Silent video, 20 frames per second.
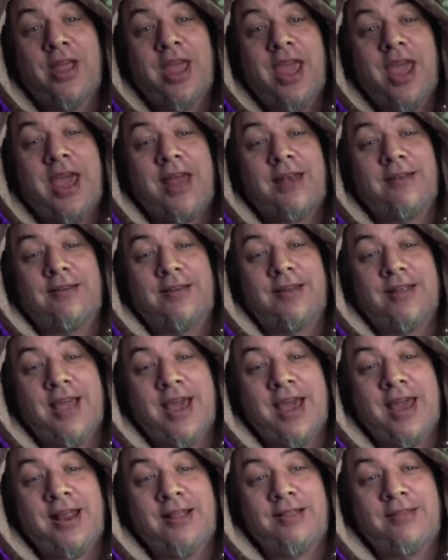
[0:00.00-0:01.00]
cat.
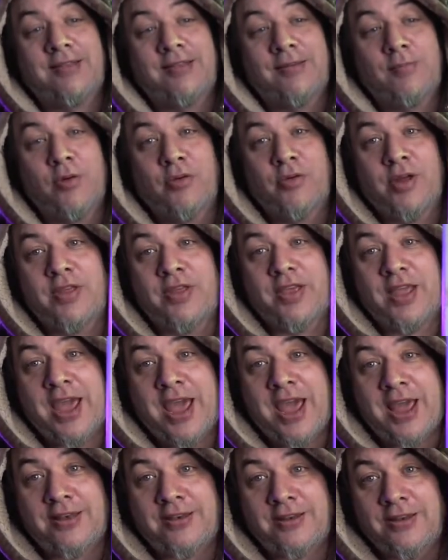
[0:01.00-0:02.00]
Got it. Marie the
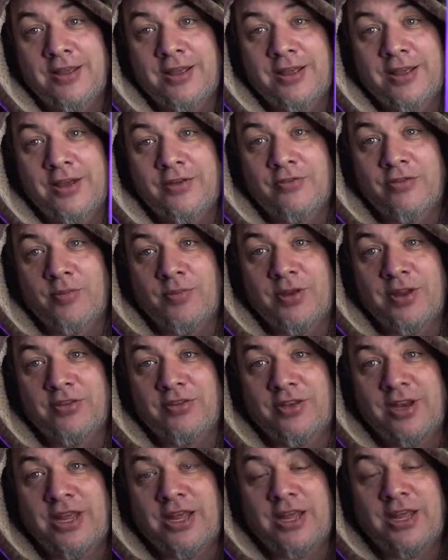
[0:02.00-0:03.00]
Cat from
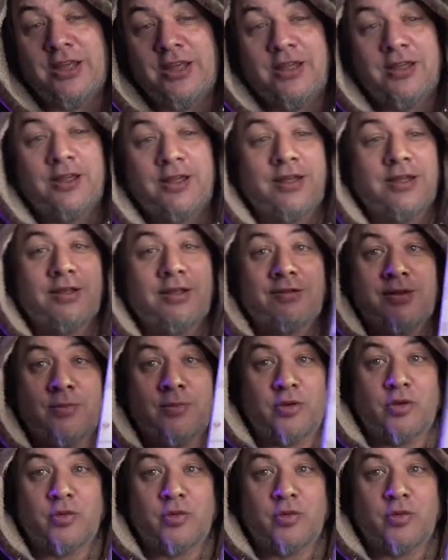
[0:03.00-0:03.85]
Disney. It's number